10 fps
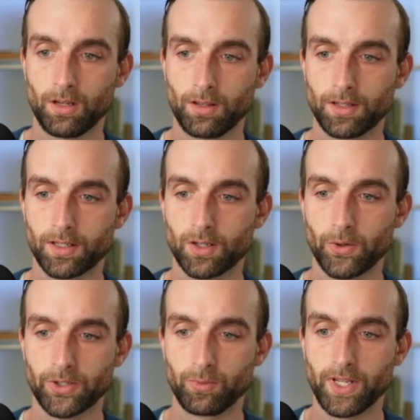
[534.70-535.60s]
This is
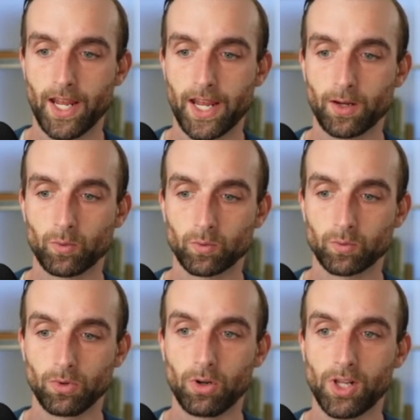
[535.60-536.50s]
going to be a
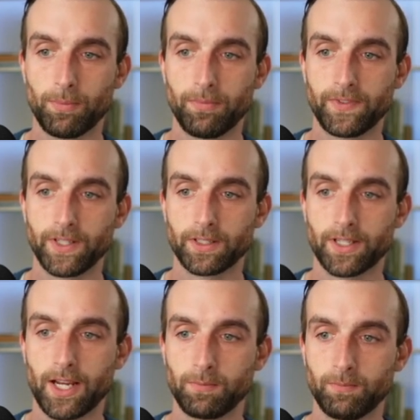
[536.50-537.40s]
roll-up field
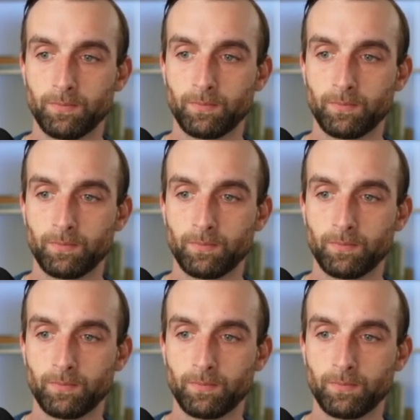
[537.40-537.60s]
type.